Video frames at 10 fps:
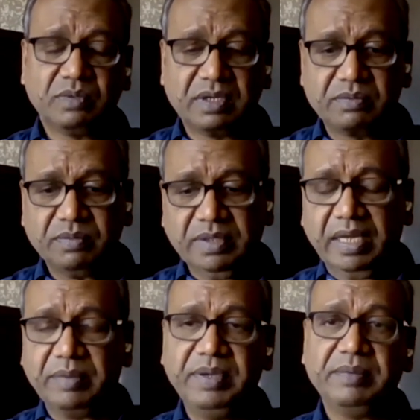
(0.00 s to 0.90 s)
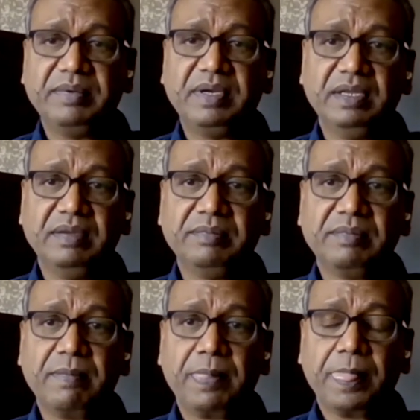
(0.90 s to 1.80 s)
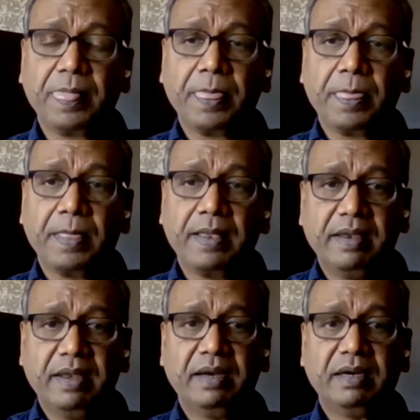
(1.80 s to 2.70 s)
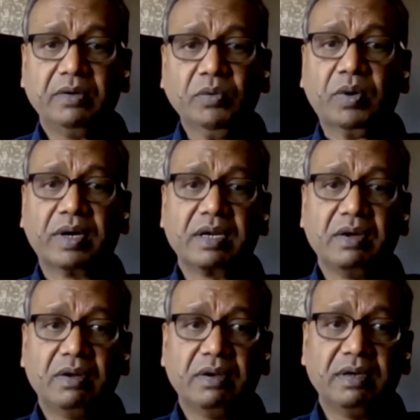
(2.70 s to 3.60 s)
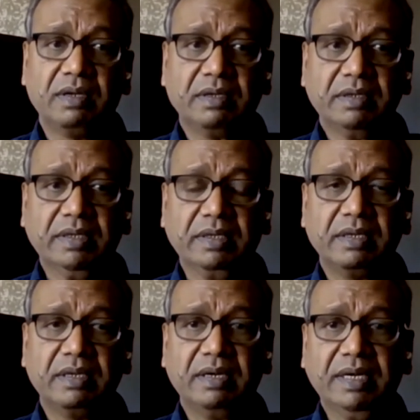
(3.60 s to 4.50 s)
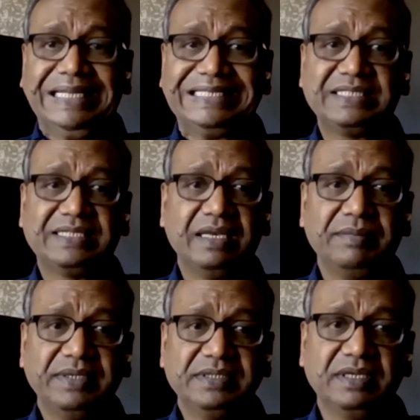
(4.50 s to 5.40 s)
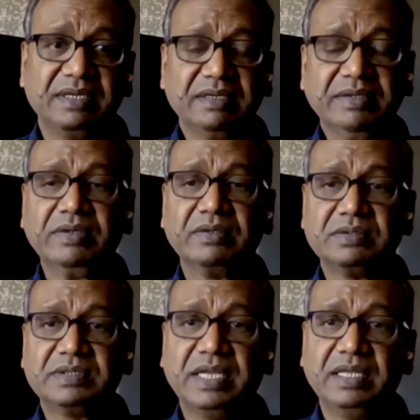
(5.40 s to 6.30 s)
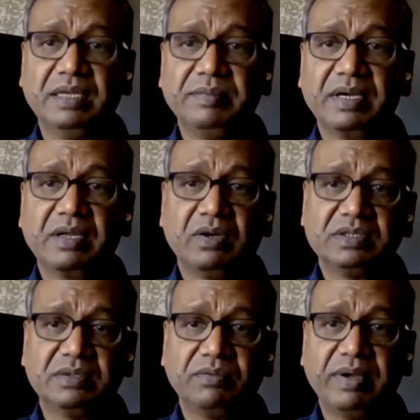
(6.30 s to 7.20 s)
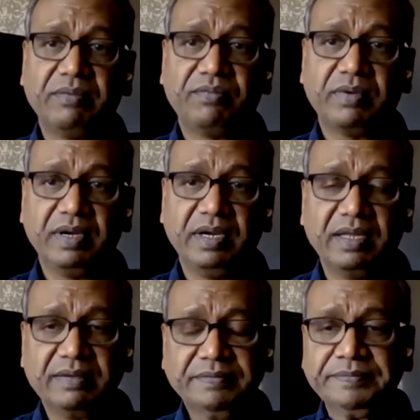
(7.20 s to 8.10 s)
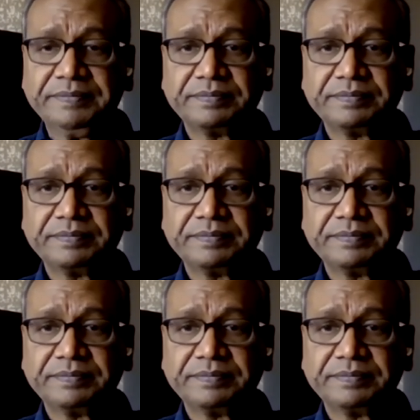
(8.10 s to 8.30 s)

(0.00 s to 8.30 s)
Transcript: to work with IBM team uh, to work on digital imaging to send them across the web for reading.